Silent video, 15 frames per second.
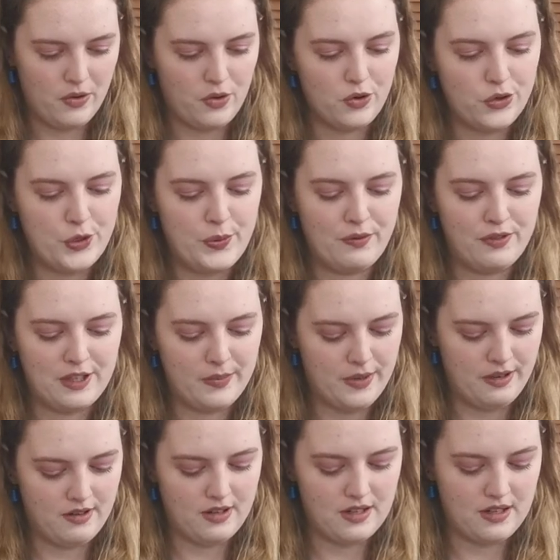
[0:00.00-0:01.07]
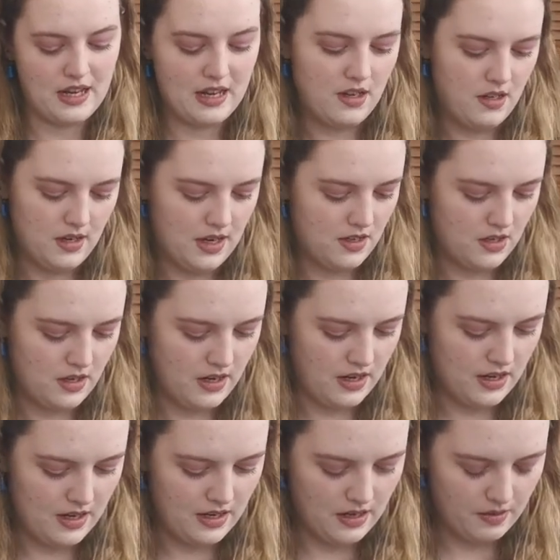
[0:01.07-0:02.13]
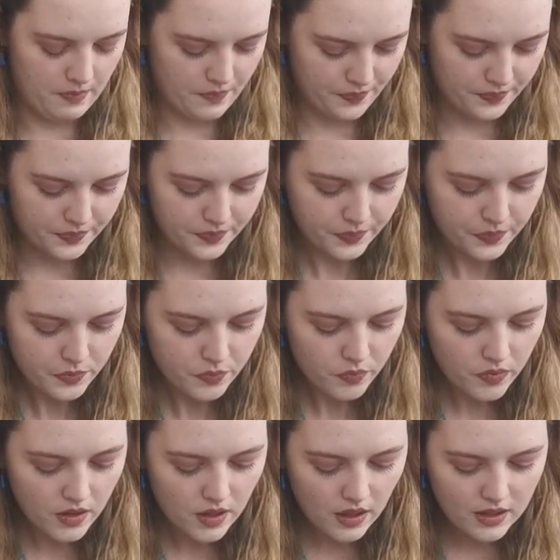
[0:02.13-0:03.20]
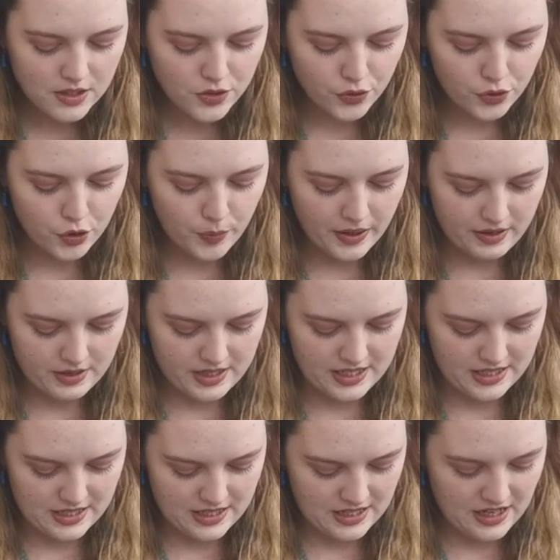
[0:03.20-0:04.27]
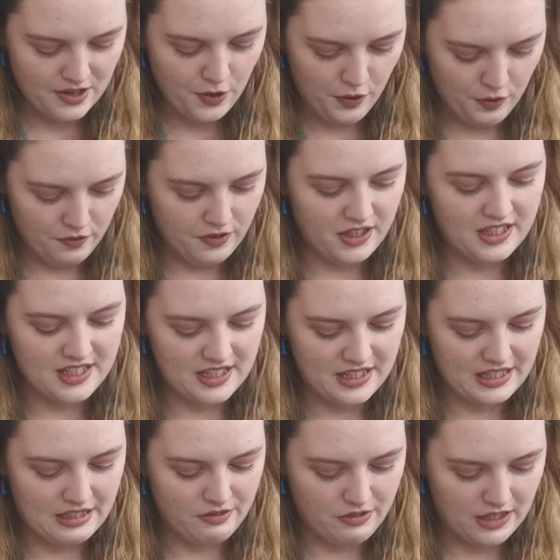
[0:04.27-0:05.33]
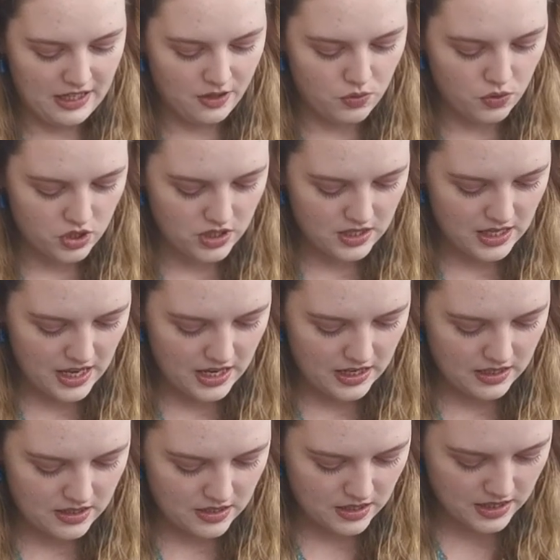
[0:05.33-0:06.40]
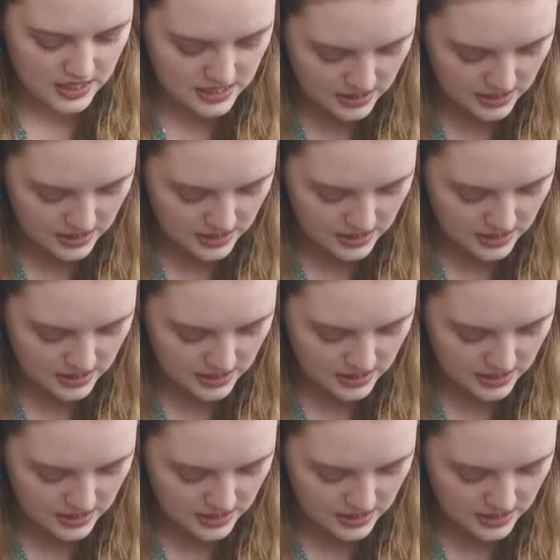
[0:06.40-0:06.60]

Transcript: about costuming for this period, and actually any historical period, is finding really gorgeous lace.